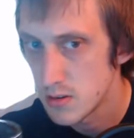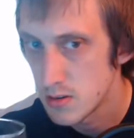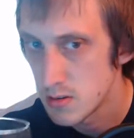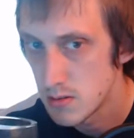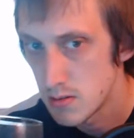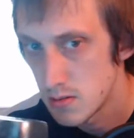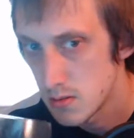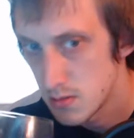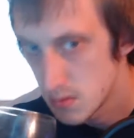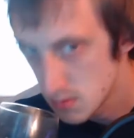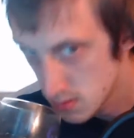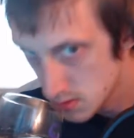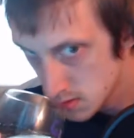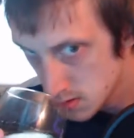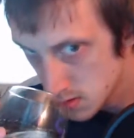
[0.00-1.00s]

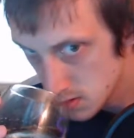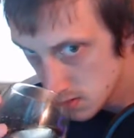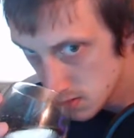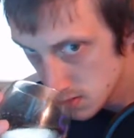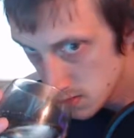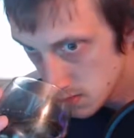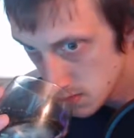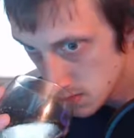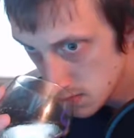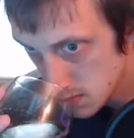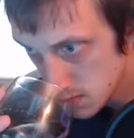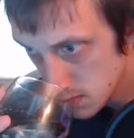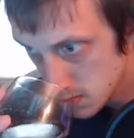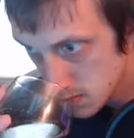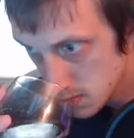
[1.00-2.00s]

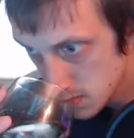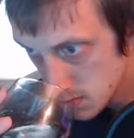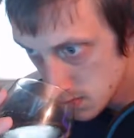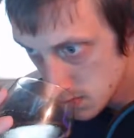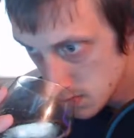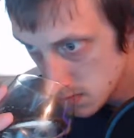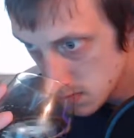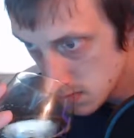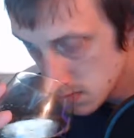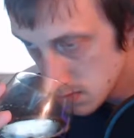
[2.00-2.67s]
Nobody speaks.